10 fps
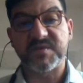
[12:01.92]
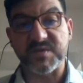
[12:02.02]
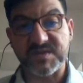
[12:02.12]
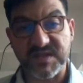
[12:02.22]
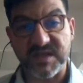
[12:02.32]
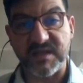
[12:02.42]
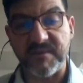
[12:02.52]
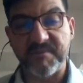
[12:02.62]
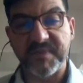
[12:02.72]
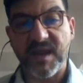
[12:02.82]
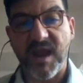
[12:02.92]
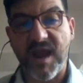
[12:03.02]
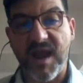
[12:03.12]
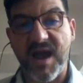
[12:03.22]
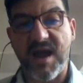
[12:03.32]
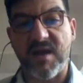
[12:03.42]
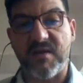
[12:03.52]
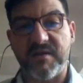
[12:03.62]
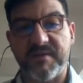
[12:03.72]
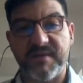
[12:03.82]
to see
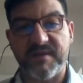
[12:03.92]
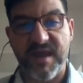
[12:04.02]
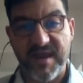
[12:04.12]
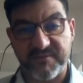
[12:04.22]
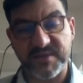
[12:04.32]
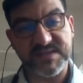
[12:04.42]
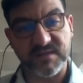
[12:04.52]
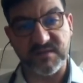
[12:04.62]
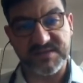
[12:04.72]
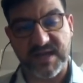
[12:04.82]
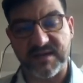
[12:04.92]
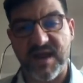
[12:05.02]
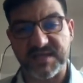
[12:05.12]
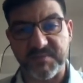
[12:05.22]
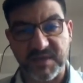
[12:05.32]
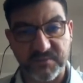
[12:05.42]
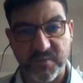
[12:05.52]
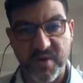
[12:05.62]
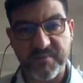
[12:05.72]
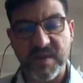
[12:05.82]
how every single cell has been
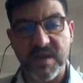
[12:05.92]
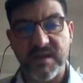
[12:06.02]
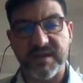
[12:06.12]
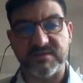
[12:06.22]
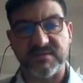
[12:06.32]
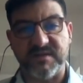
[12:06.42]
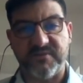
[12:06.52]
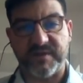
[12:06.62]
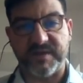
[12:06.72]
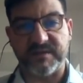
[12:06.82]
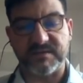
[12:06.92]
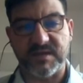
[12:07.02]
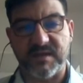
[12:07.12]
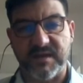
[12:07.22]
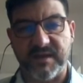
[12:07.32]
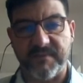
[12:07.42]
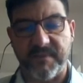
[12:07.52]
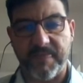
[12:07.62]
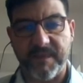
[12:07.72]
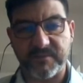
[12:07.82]
grouped into different
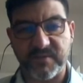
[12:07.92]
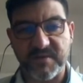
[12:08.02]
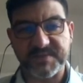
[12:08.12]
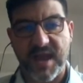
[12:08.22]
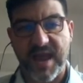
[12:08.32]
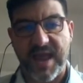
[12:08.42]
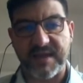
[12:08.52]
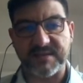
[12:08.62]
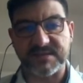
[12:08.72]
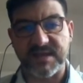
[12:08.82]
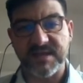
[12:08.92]
groups. And